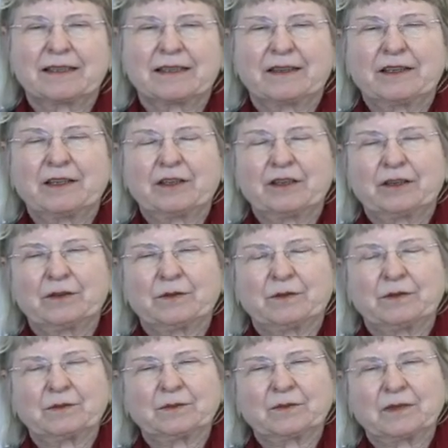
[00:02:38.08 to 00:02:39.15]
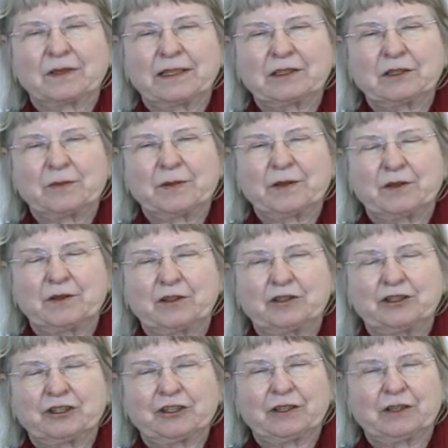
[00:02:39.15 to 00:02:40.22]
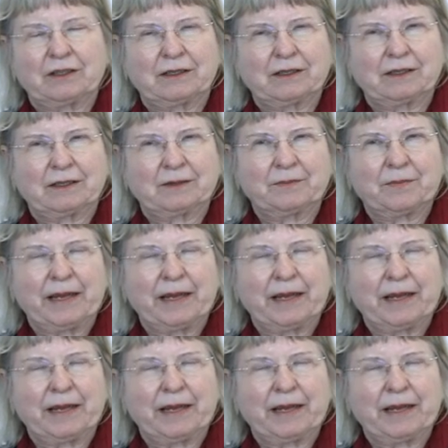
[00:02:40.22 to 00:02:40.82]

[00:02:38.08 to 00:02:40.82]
The histopathological